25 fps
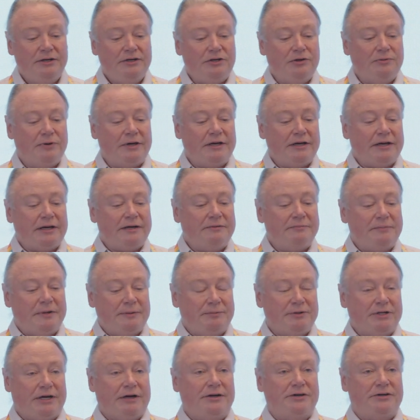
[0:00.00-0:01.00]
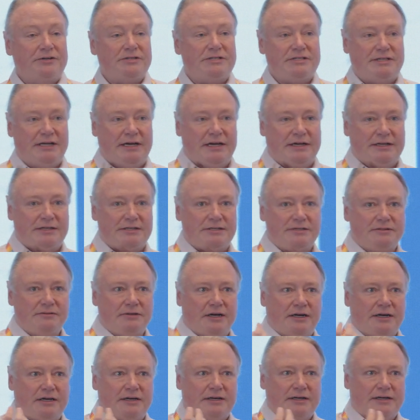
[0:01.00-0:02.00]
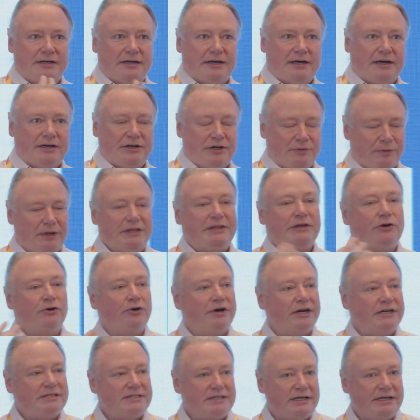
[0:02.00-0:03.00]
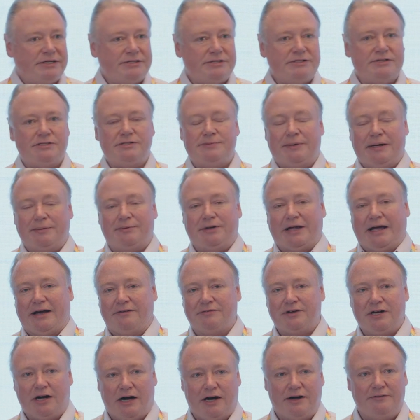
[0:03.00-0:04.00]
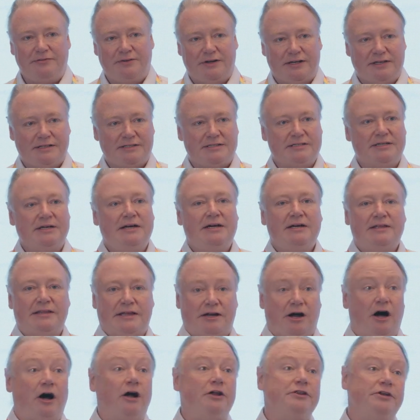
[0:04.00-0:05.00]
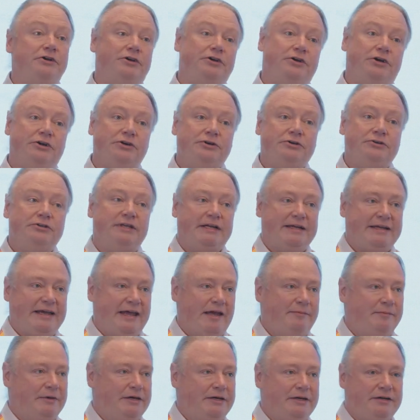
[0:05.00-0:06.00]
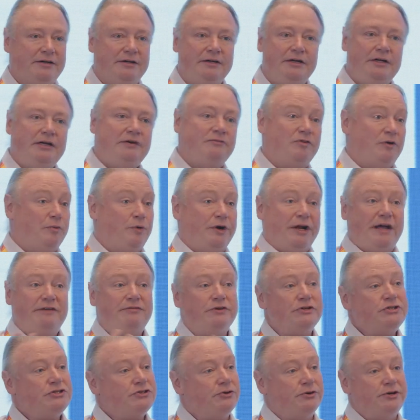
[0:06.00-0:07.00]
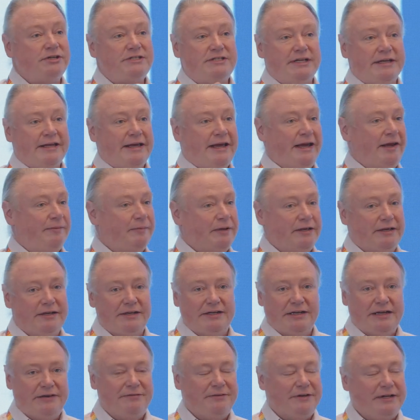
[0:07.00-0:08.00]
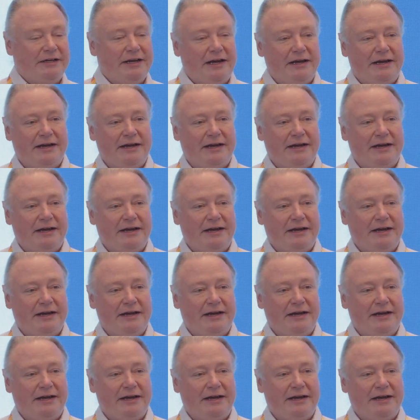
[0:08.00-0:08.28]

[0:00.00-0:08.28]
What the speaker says: You want people to understand, you want the organizations to be able to have confidence that all the code that came in, from whatever source it came in, even